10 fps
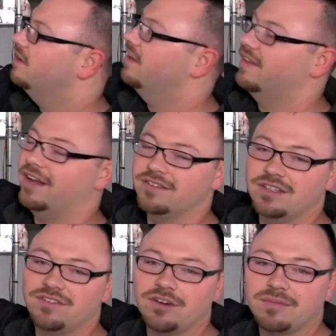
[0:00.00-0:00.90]
and that'll
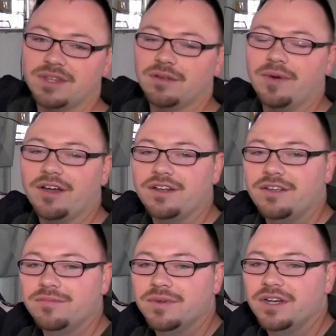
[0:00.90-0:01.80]
determine the amount of
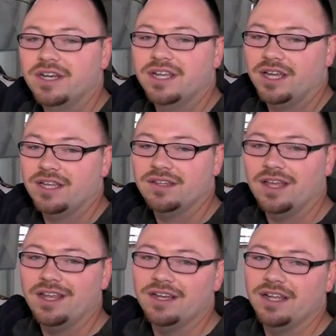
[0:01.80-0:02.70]
humidity on a
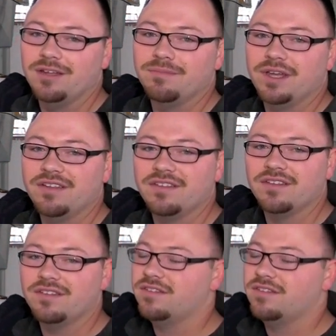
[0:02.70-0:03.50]
day-to-day basis.